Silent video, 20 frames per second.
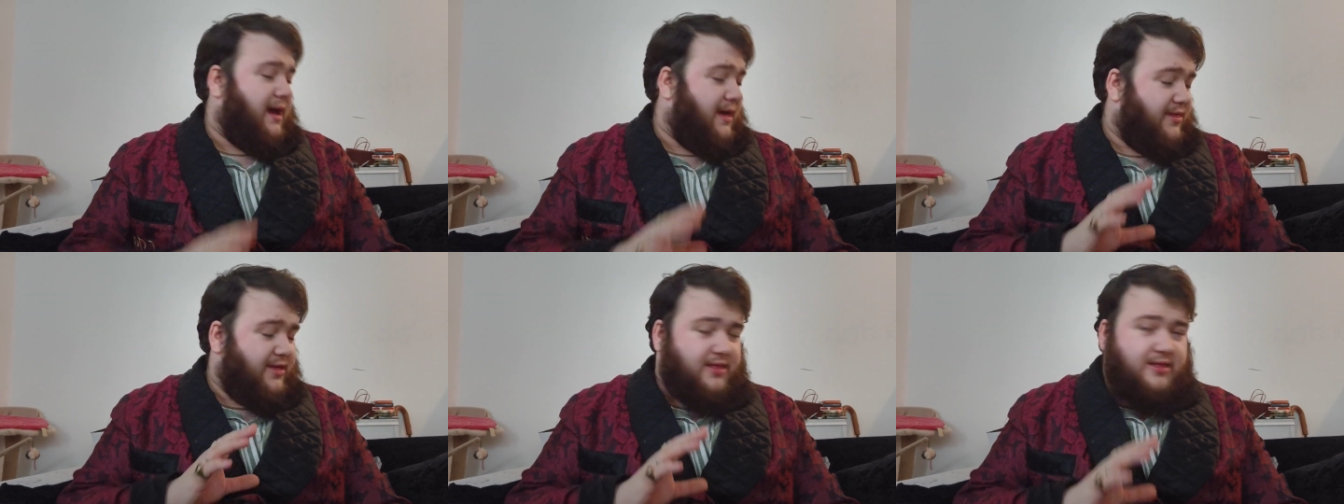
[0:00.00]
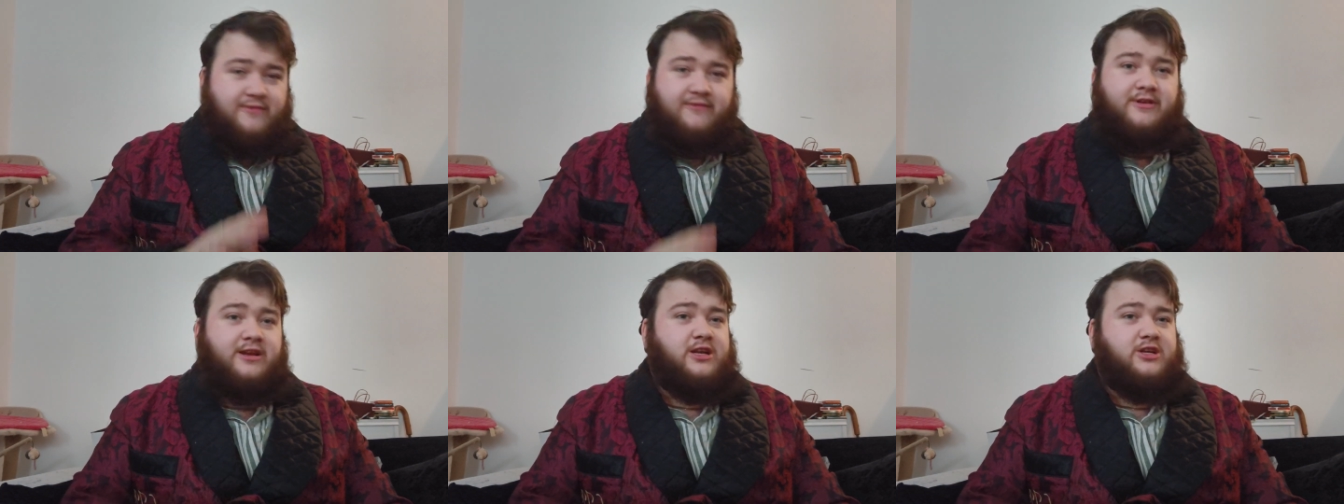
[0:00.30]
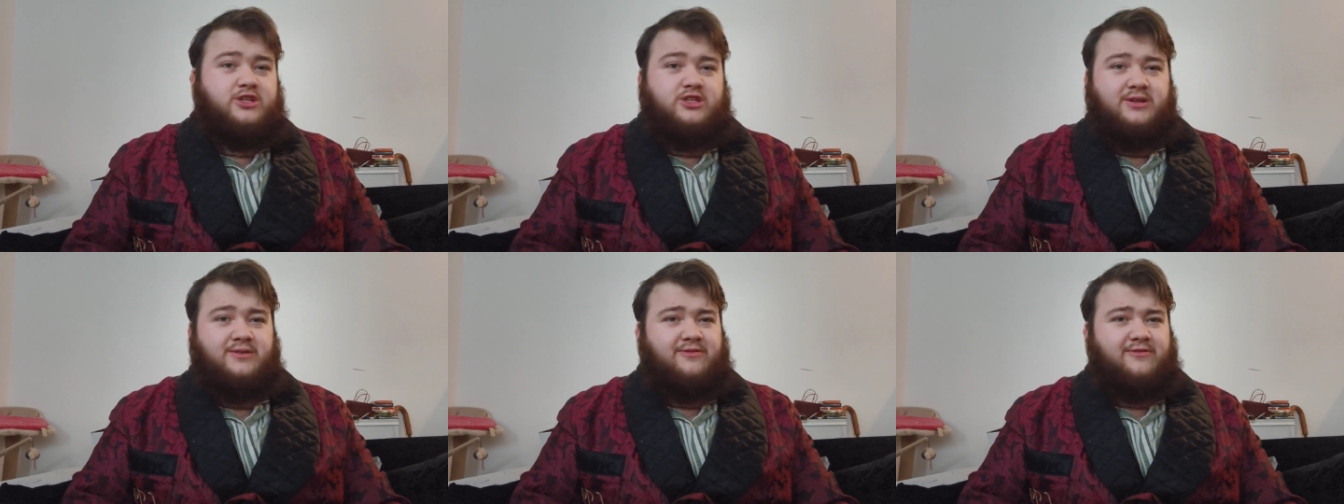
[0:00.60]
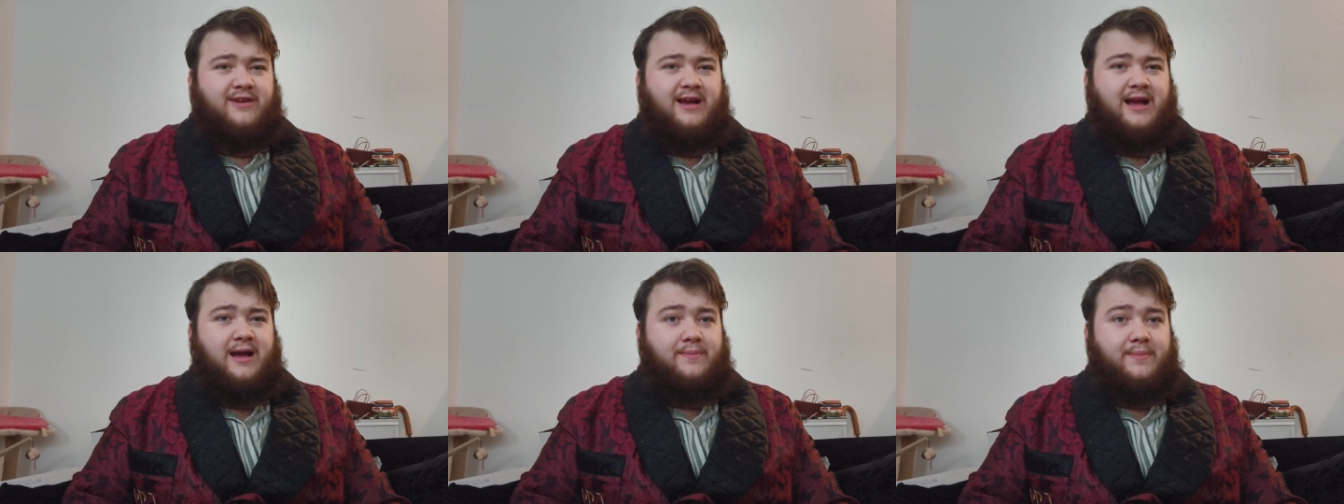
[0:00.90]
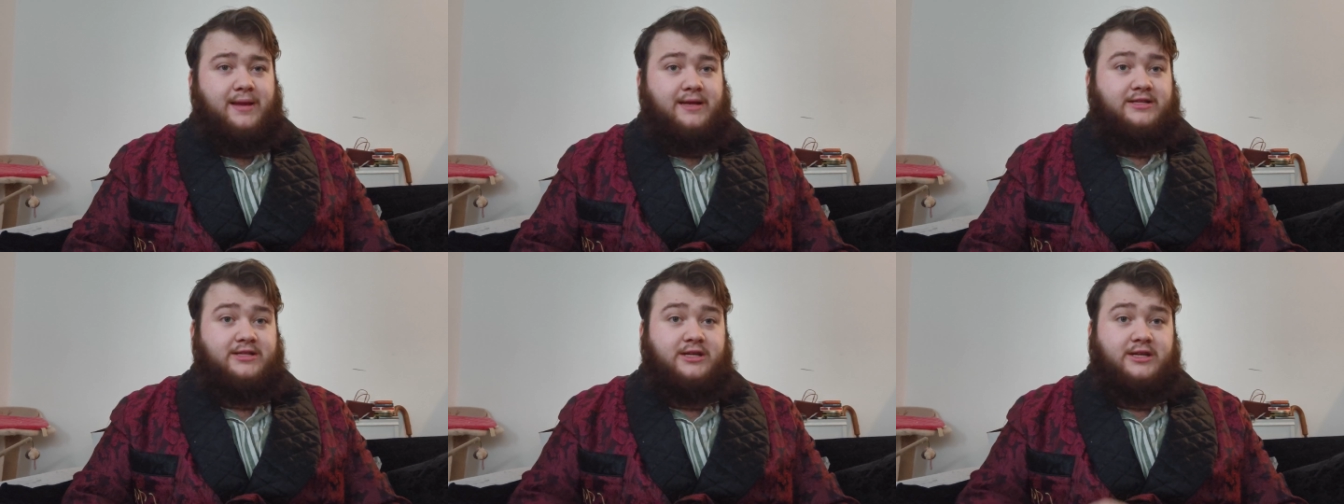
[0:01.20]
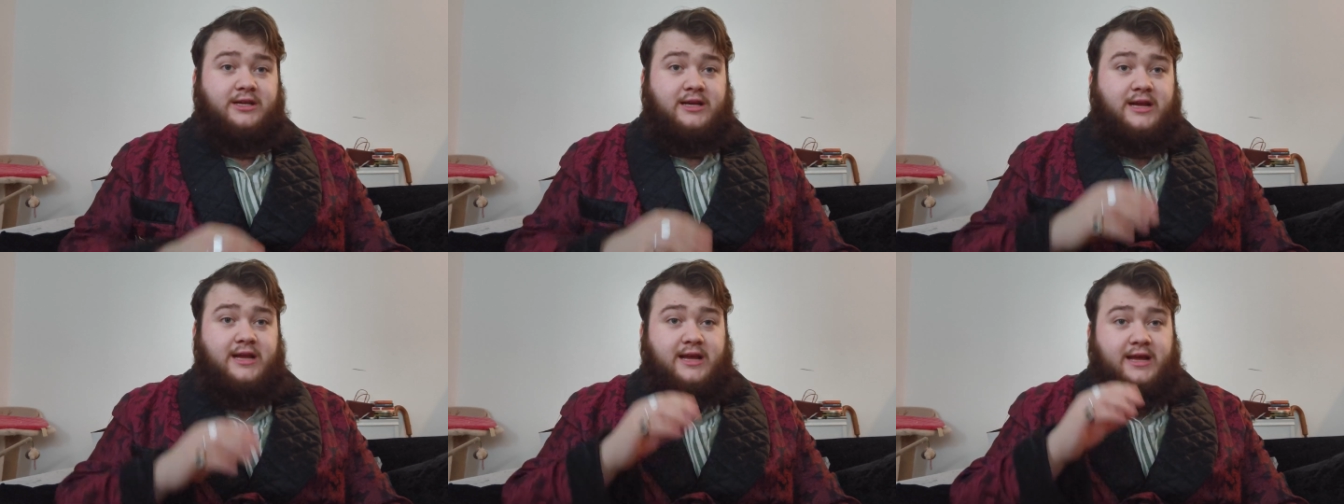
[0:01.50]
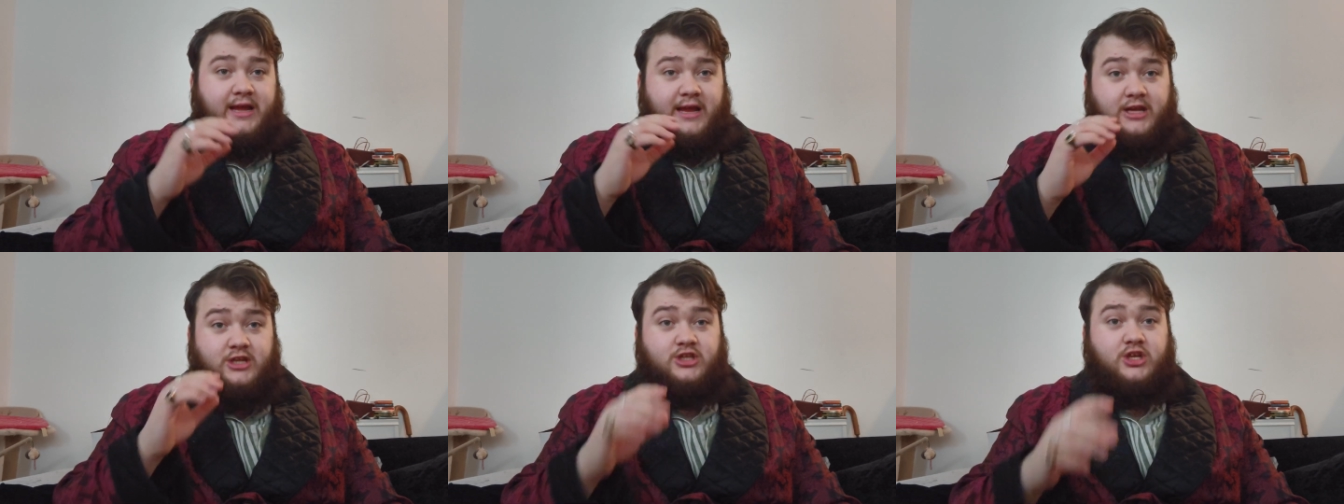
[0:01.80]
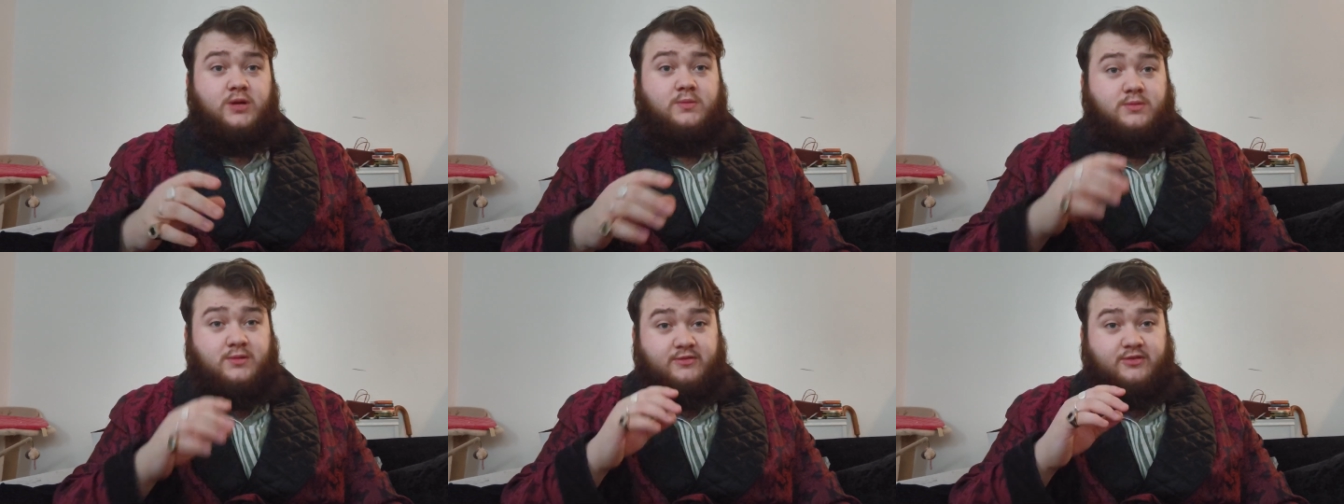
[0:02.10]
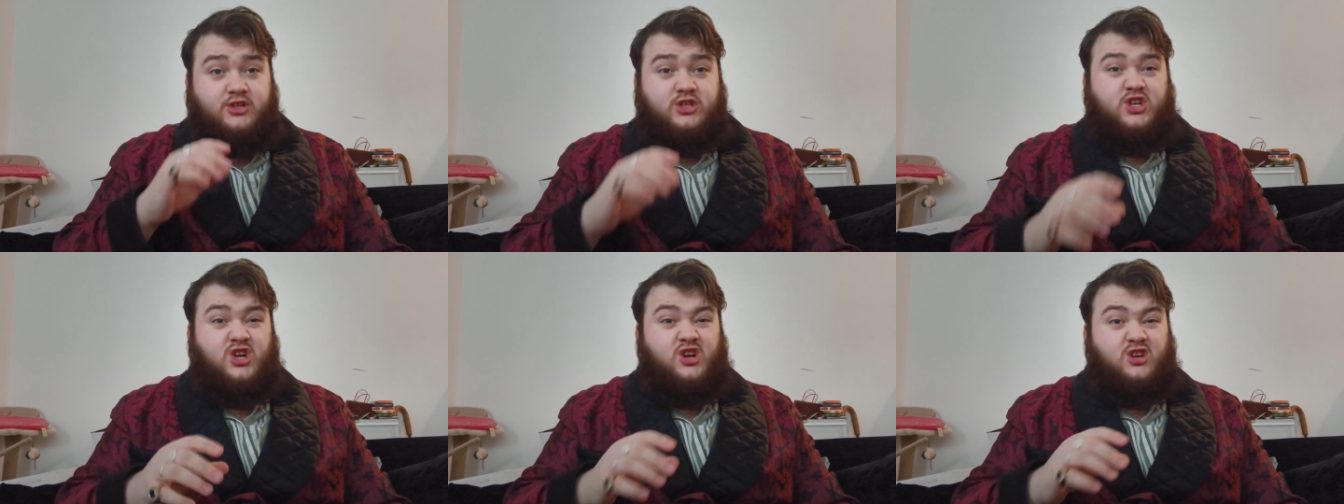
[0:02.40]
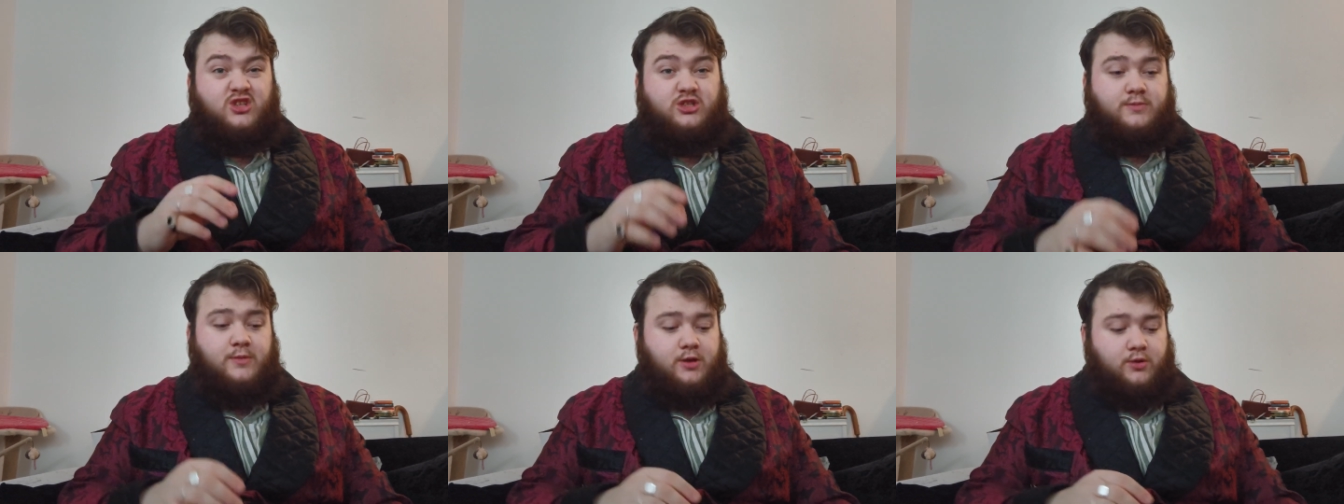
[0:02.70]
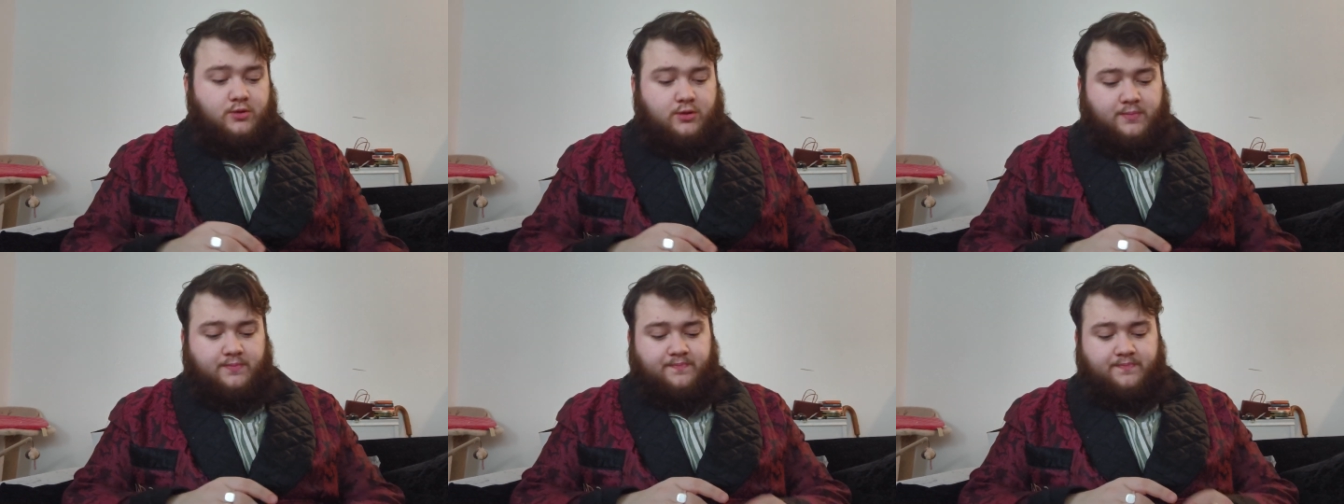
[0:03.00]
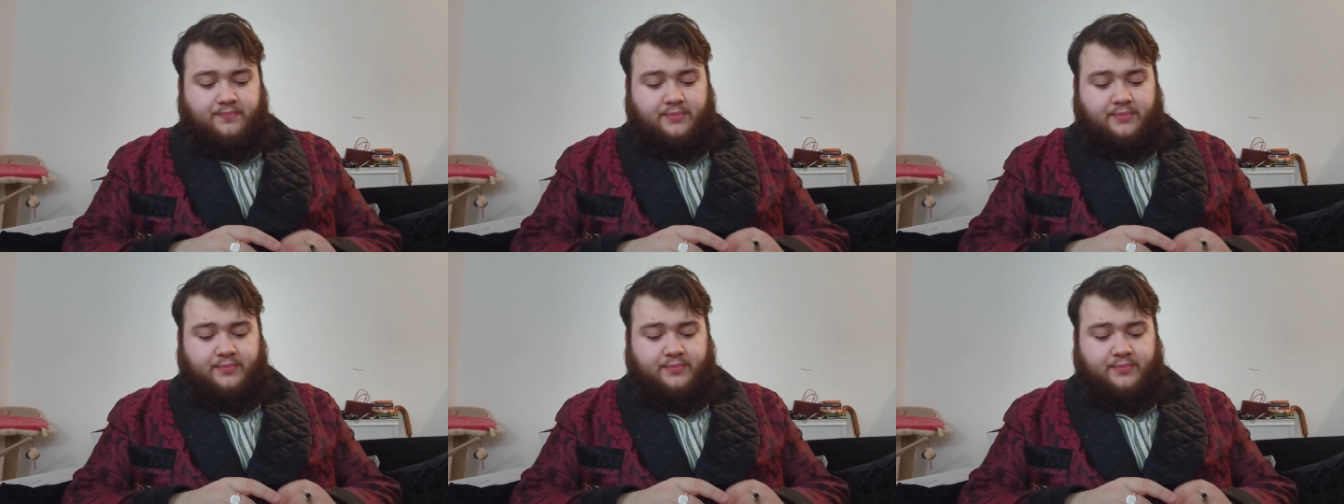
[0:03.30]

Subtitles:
I think the Villagers are far better in terms of a short smoke.